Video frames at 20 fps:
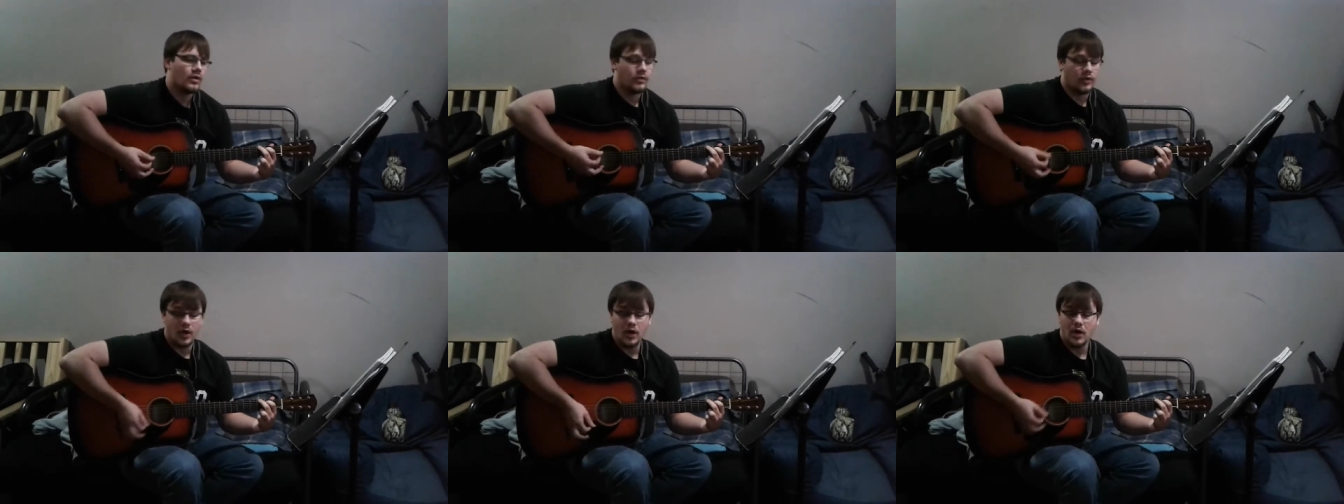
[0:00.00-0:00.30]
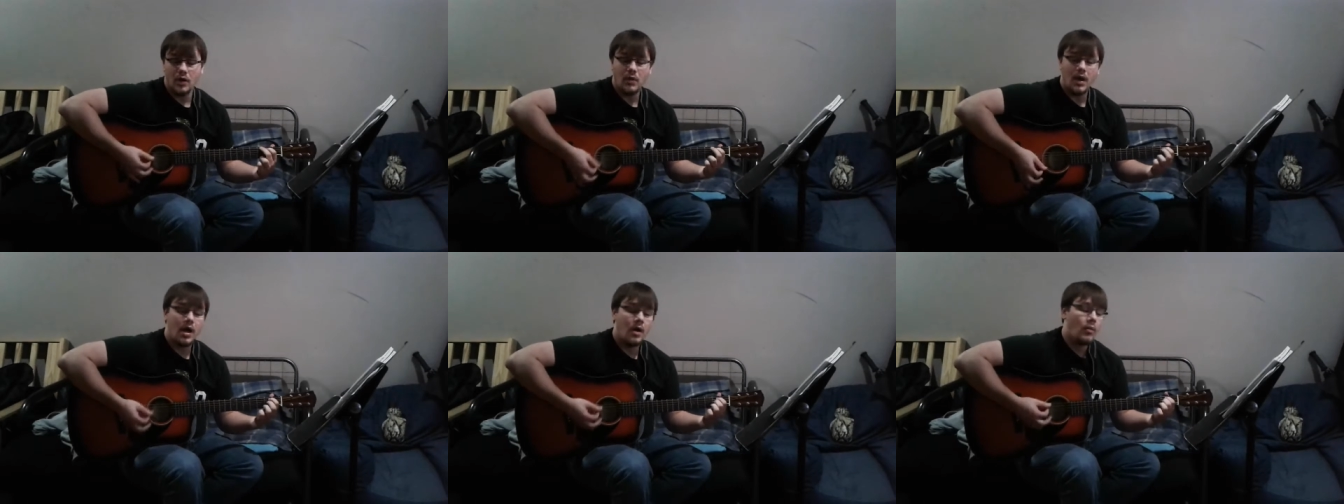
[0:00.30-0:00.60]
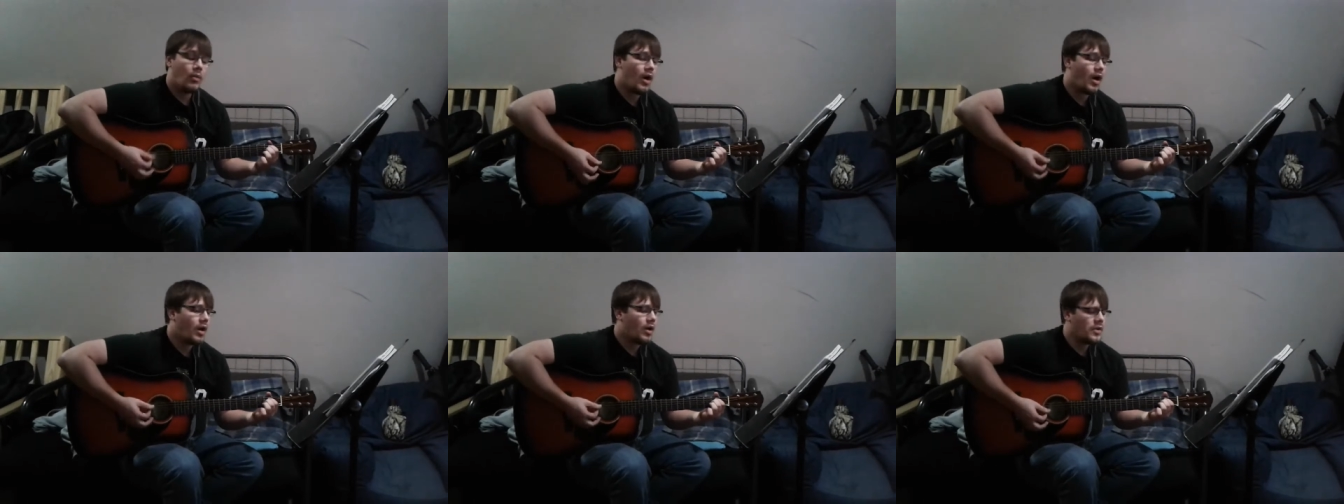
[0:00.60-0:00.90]
No, I
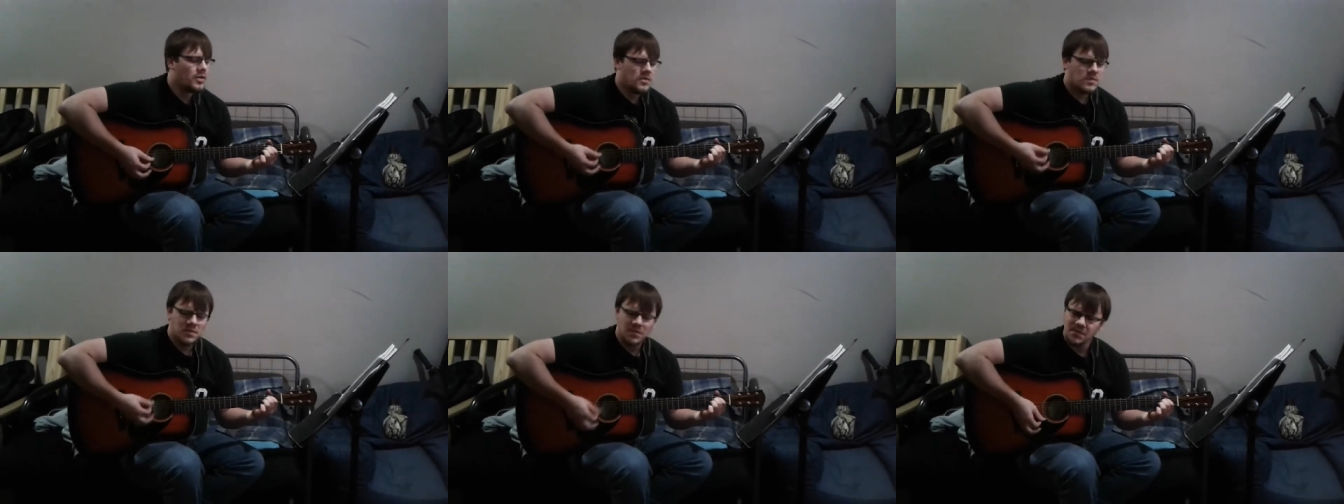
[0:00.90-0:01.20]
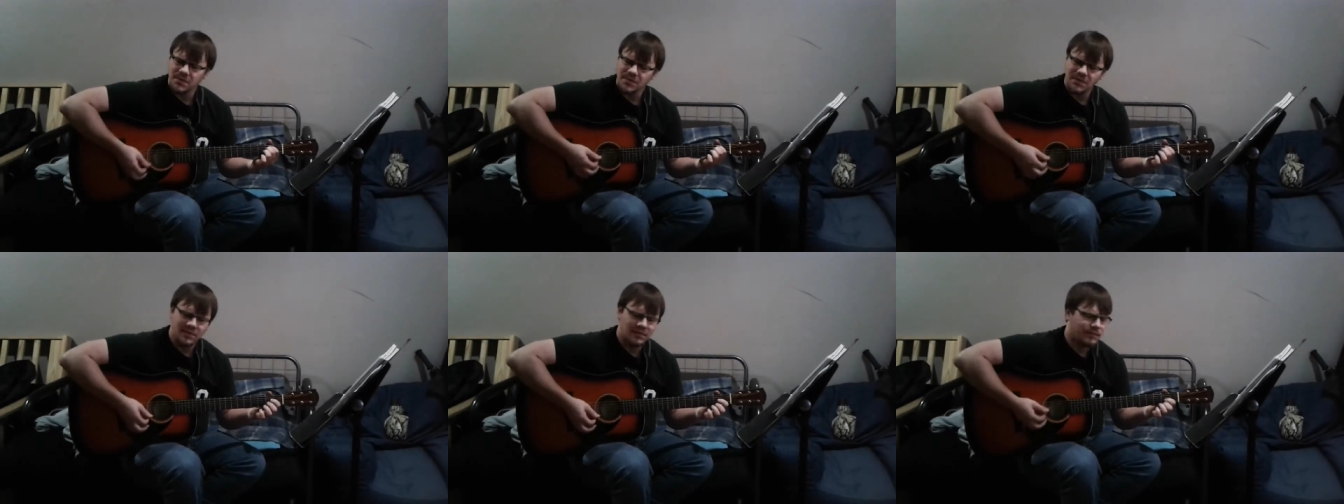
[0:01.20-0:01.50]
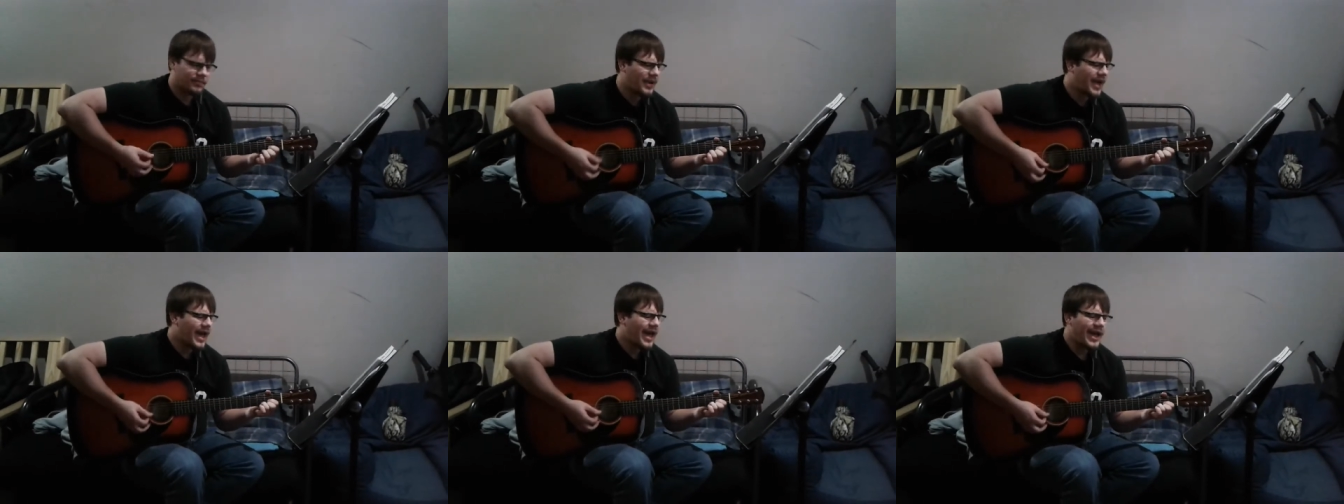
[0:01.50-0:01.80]
won't
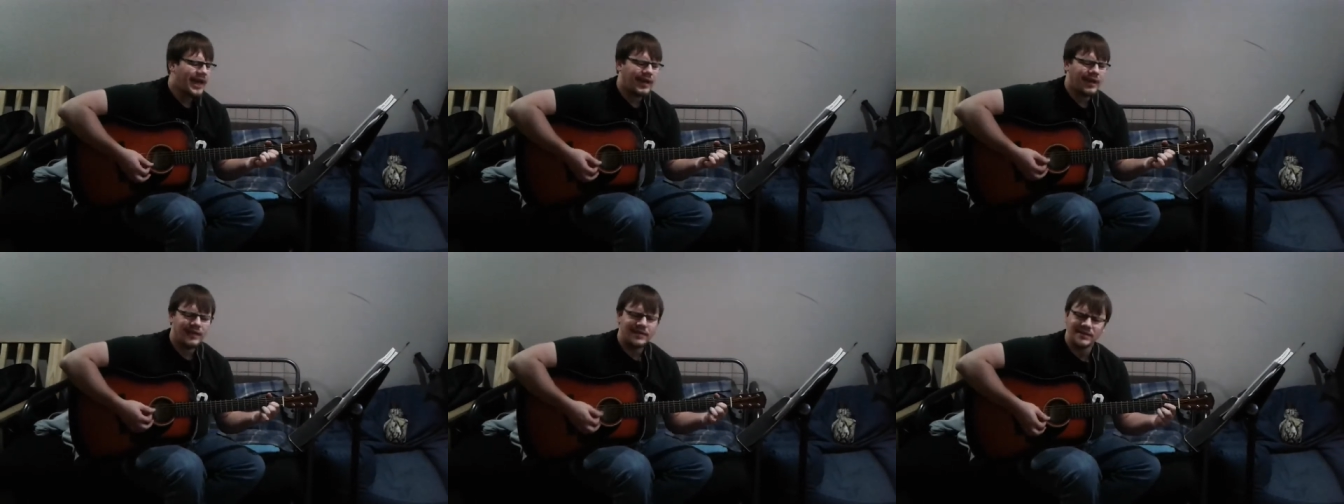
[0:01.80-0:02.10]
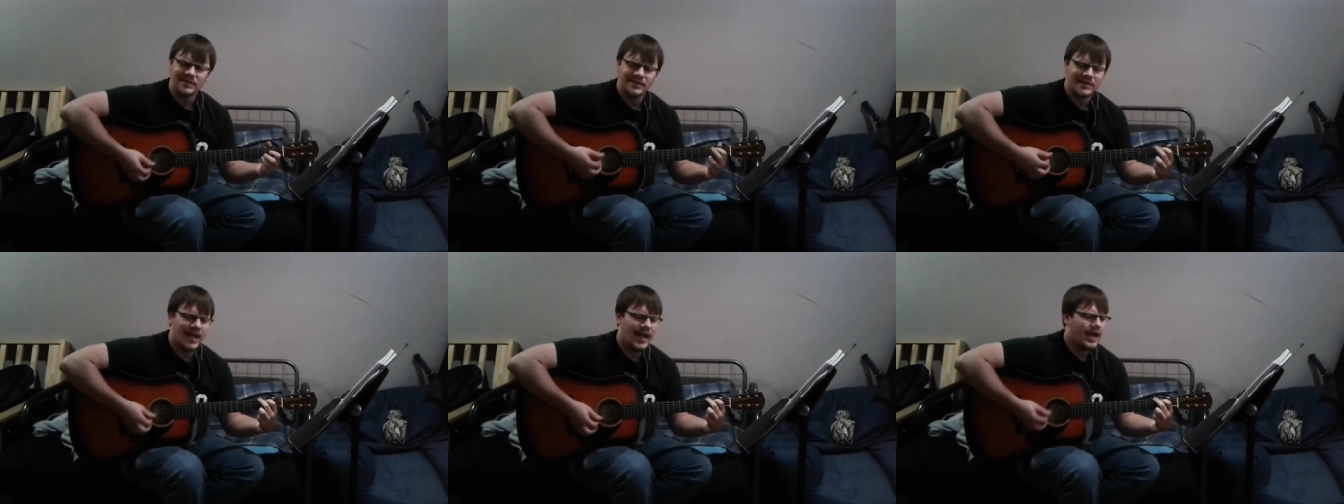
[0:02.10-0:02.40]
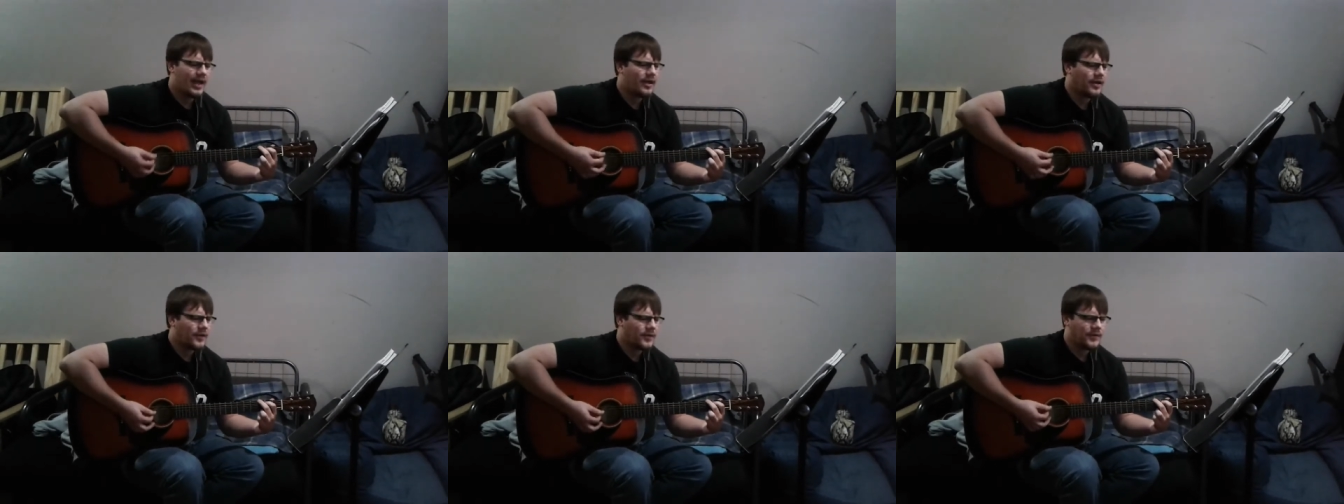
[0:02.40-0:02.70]
back
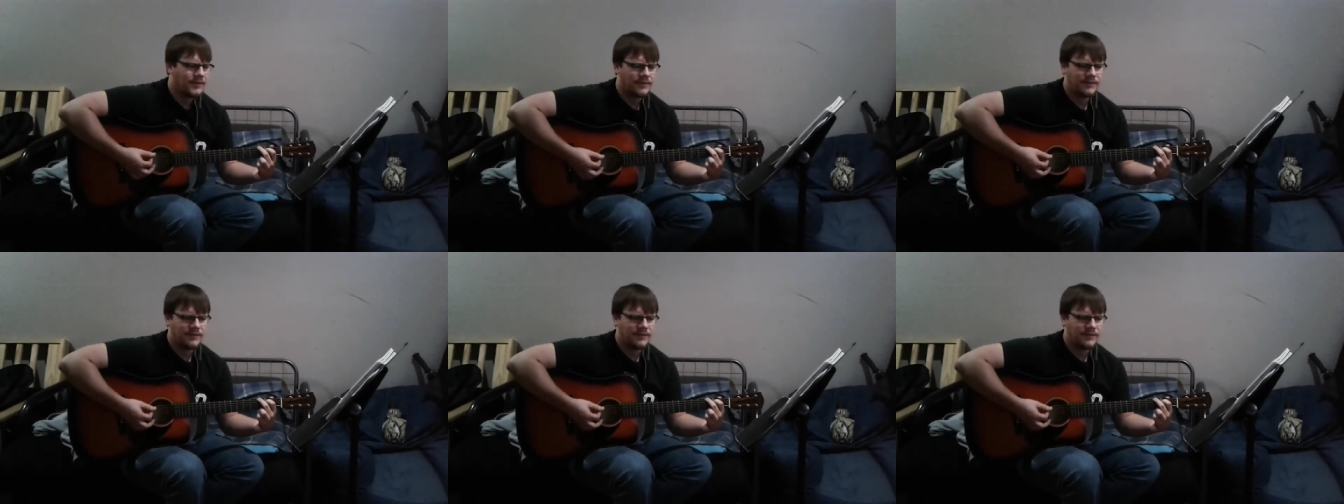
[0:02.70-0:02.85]
down.